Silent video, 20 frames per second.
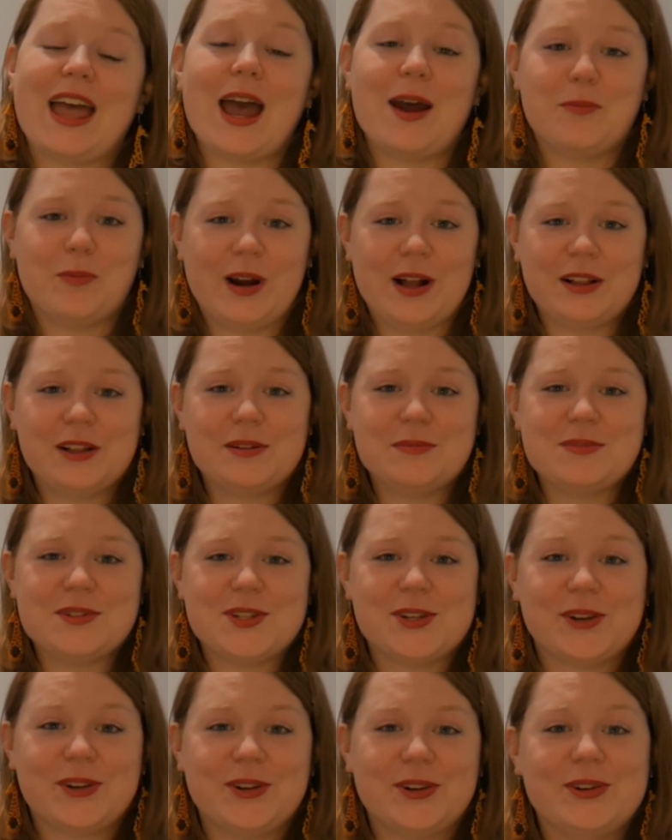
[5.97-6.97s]
and welcome
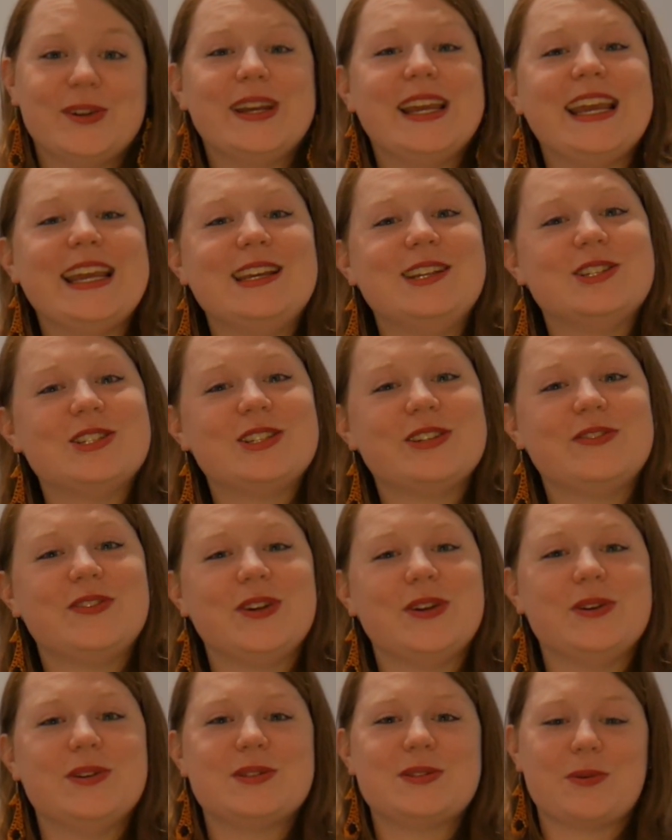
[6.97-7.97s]
to
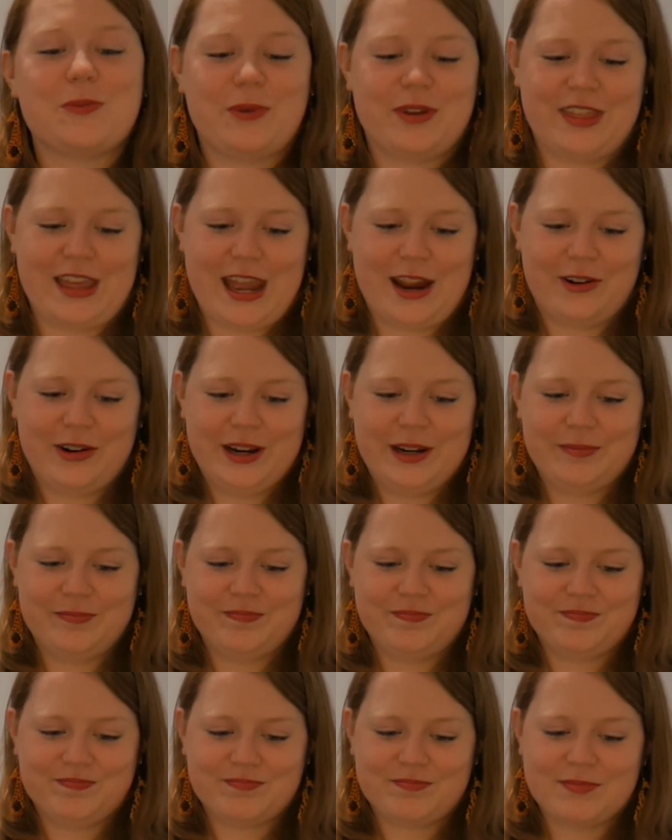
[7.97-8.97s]
Interviews with Erin.
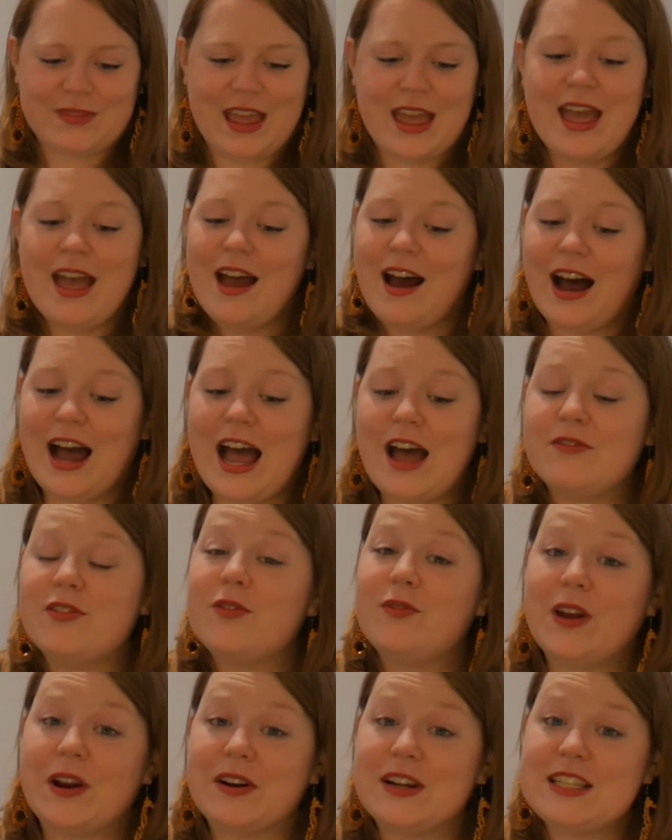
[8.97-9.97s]
I have a
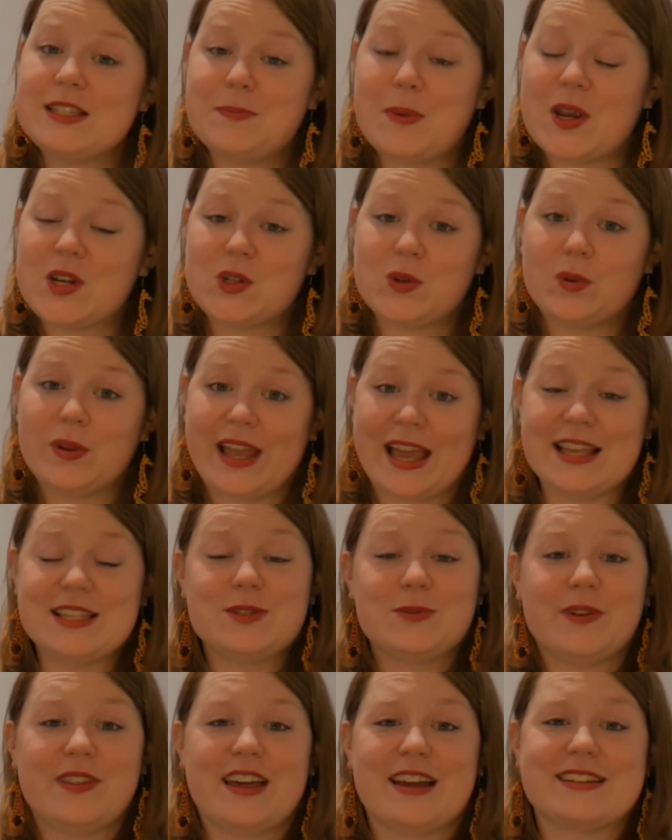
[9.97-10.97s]
very special
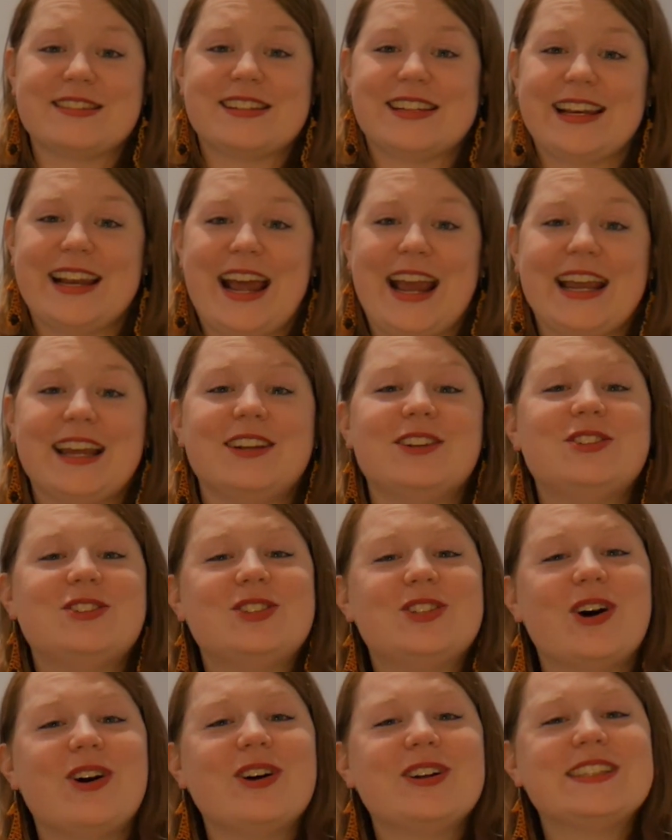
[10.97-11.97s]
guest with us today,
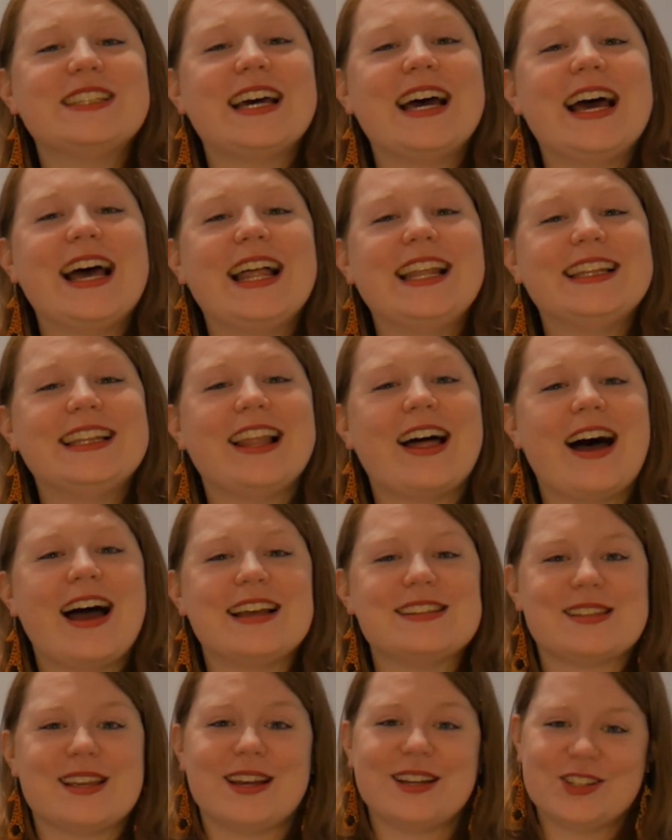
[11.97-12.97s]
Dr.
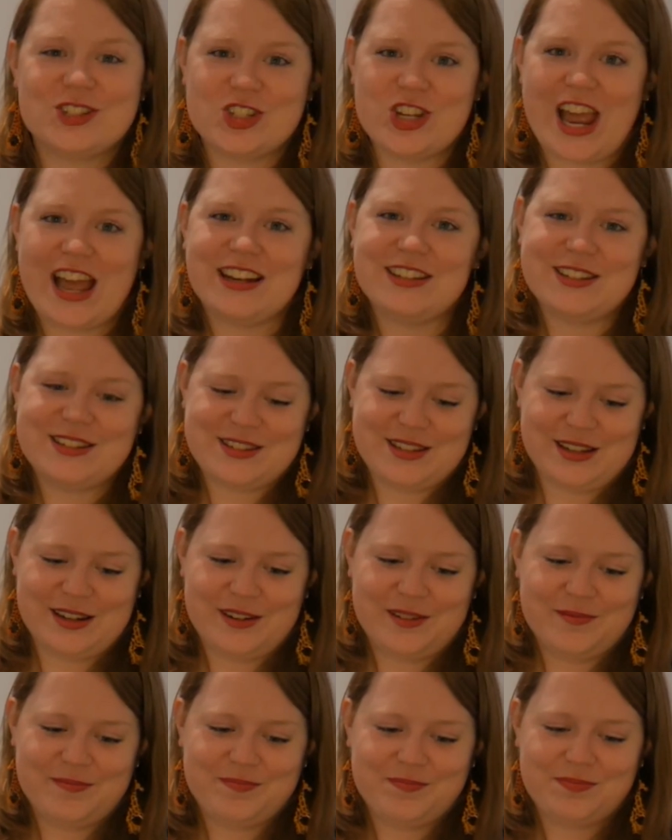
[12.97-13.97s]
Eliza
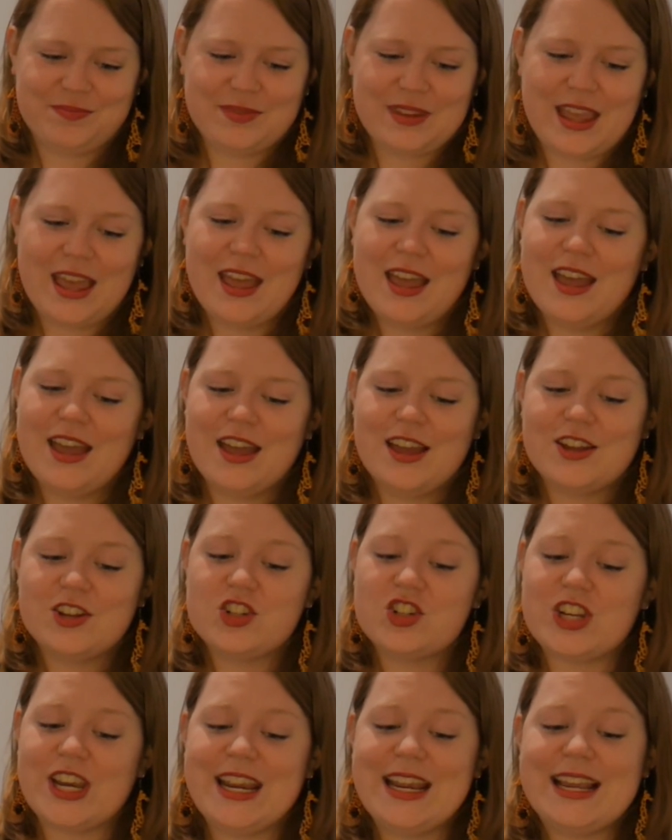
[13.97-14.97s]
Chatterson.
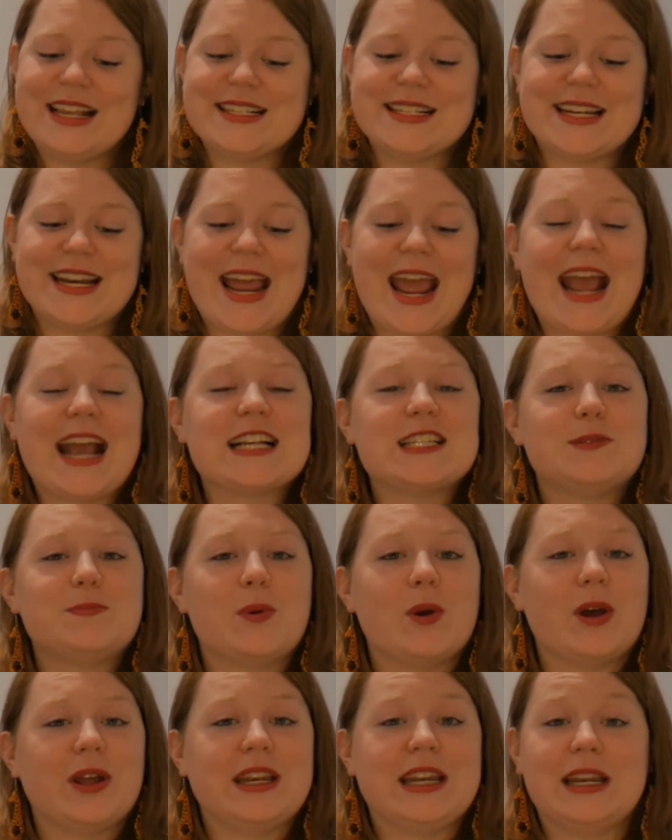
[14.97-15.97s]
She is an
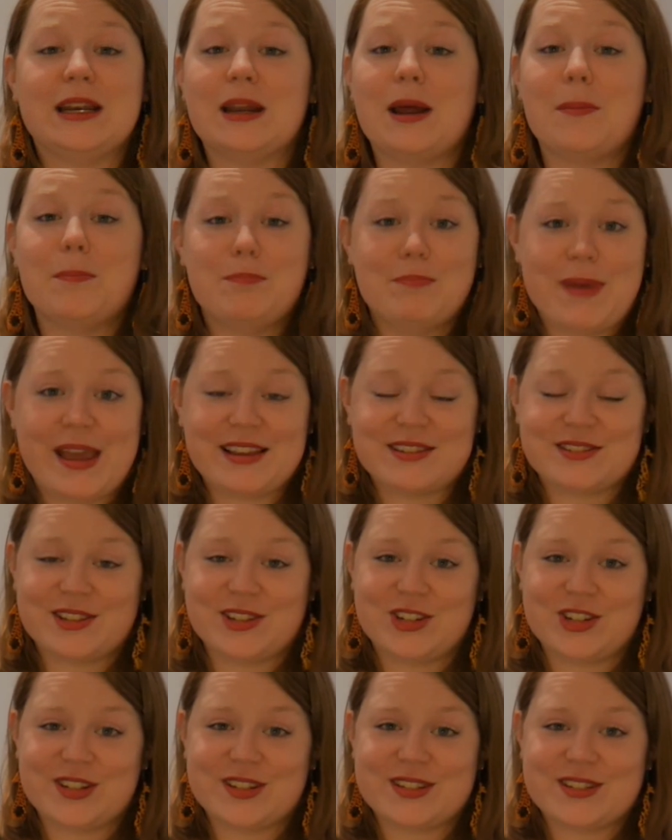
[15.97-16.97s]
expert in
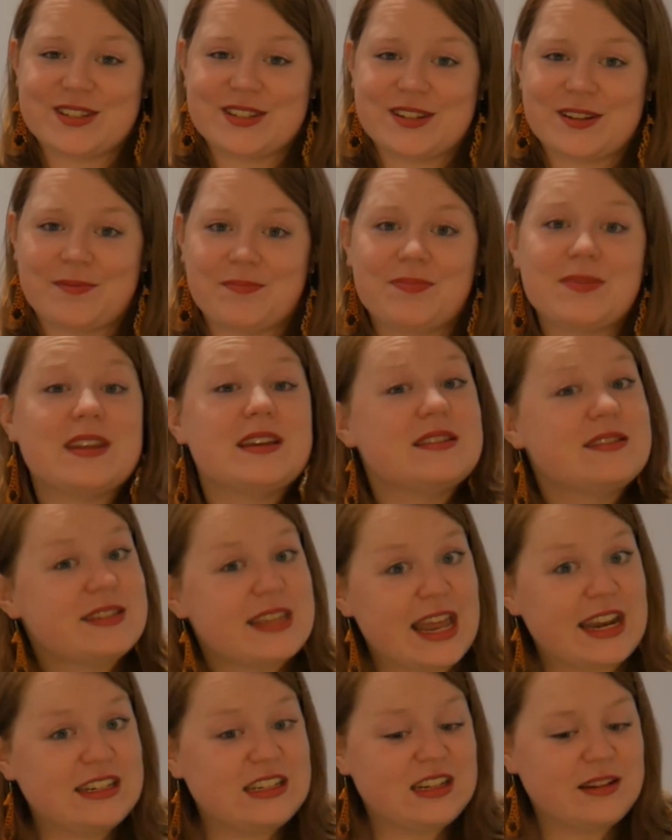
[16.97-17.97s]
messages,
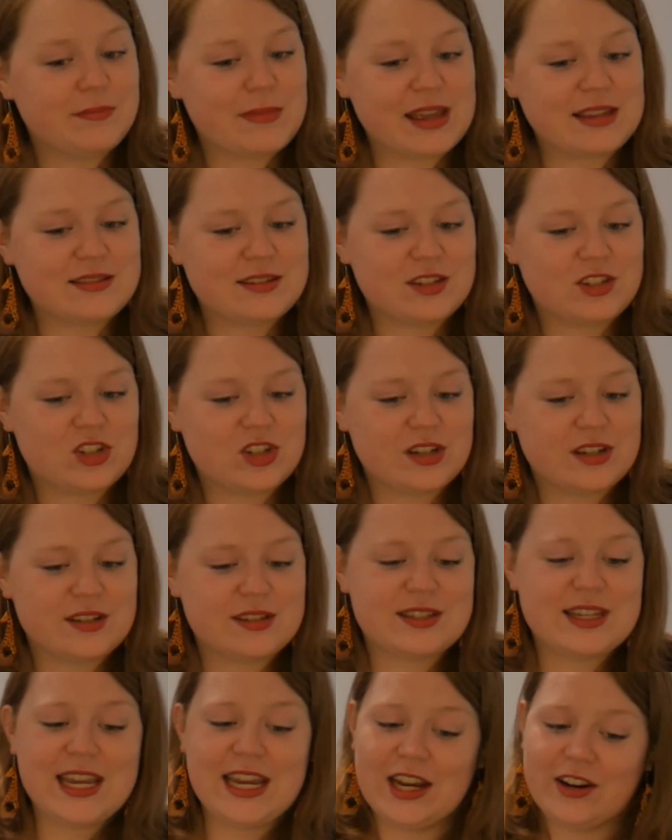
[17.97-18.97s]
sending
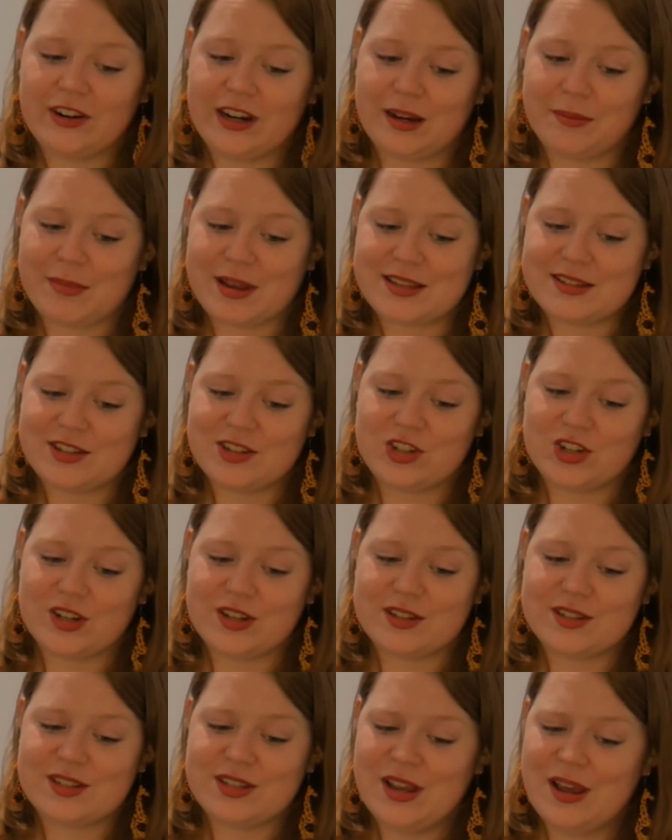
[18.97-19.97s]
messages, hearing
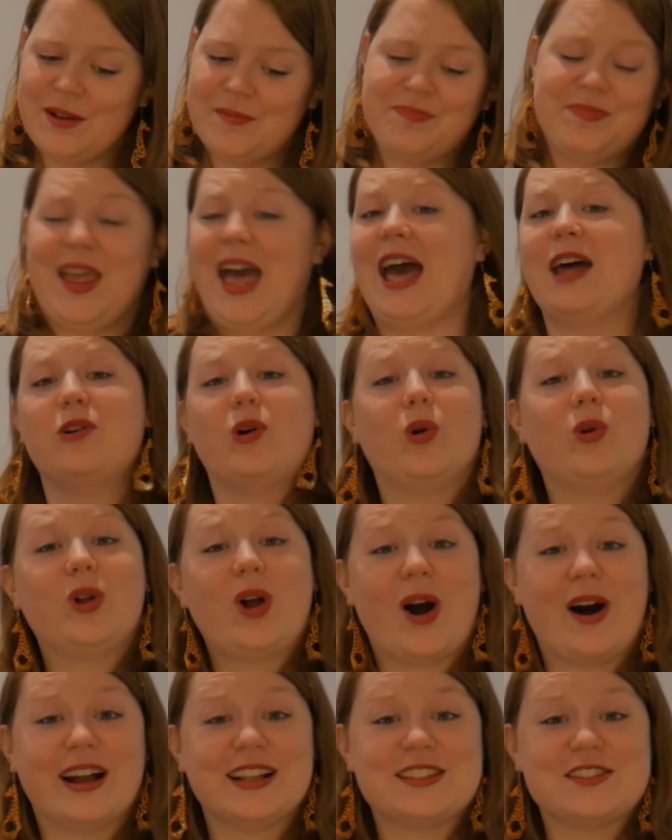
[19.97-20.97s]
messages, and all
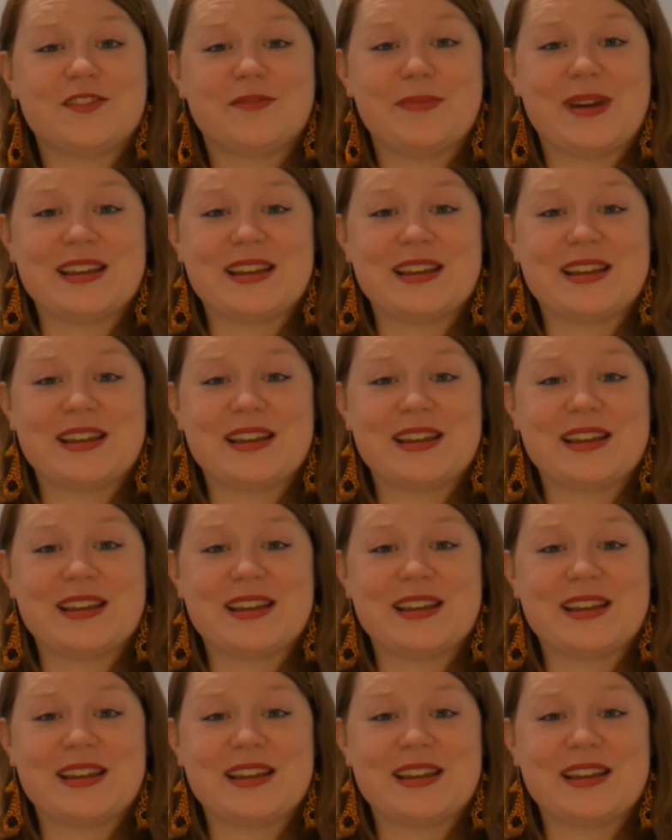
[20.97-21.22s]
kinds of